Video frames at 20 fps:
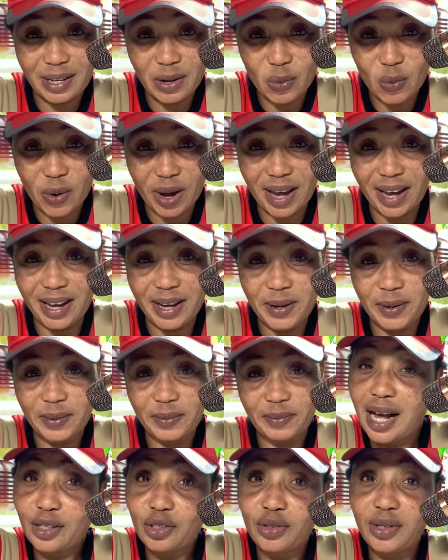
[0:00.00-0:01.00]
away,
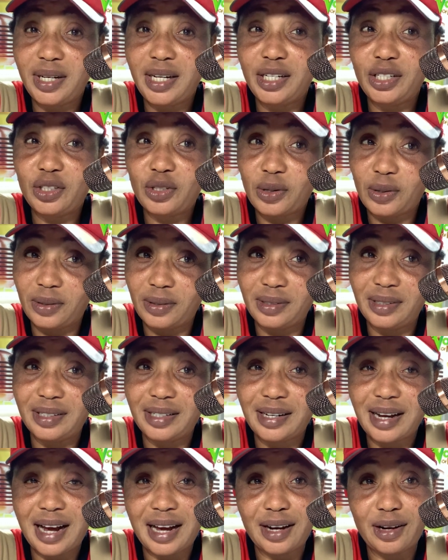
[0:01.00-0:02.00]
actually
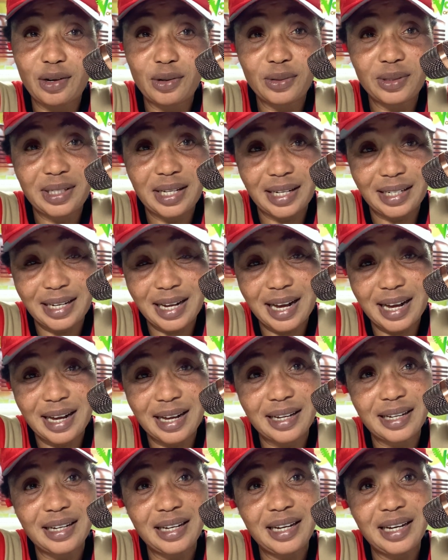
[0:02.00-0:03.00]
turned and looked at
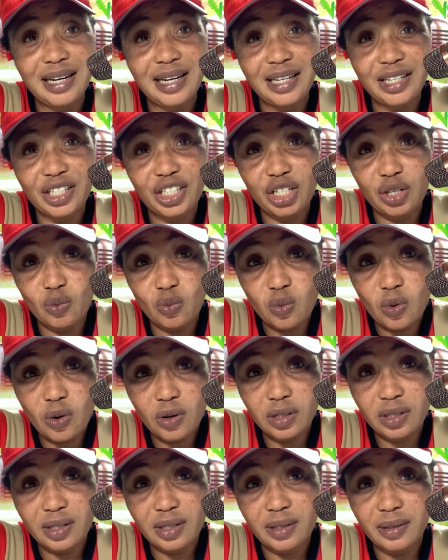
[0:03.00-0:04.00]
her. She
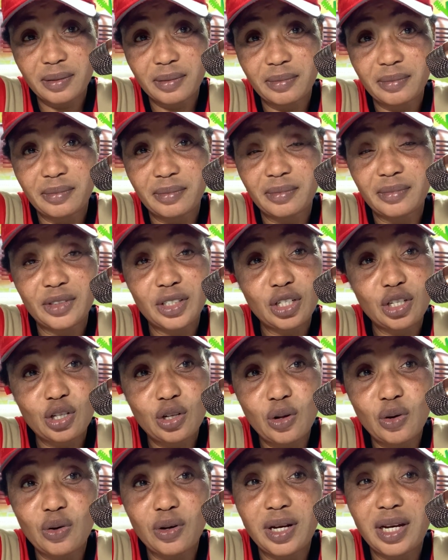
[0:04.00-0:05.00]
walked
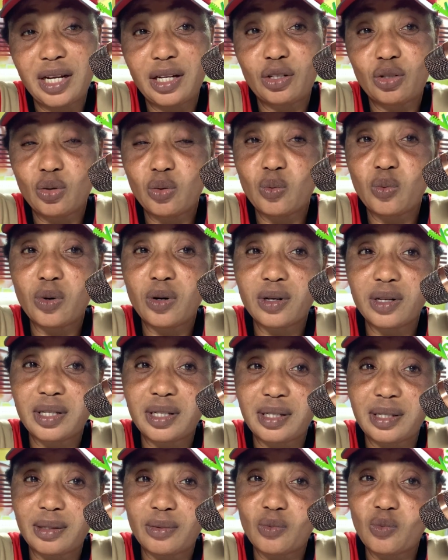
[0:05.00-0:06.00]
slowly
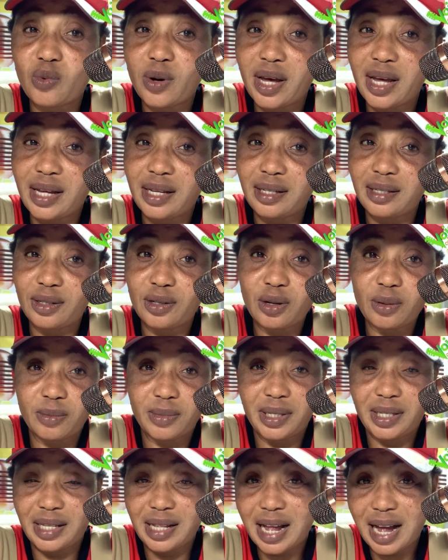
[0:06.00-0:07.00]
towards where some
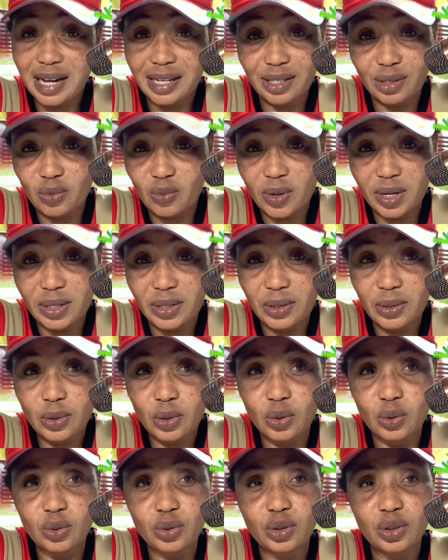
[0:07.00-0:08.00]
snacks were
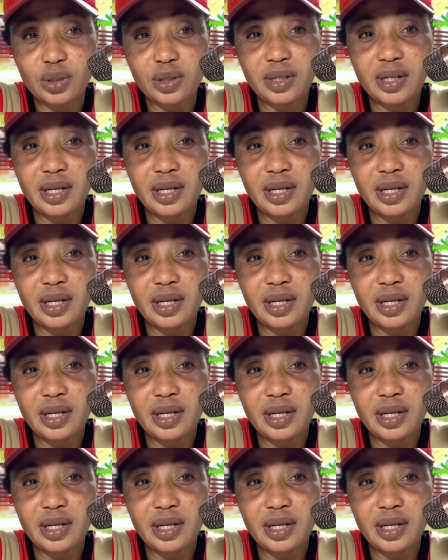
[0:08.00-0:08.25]
sold.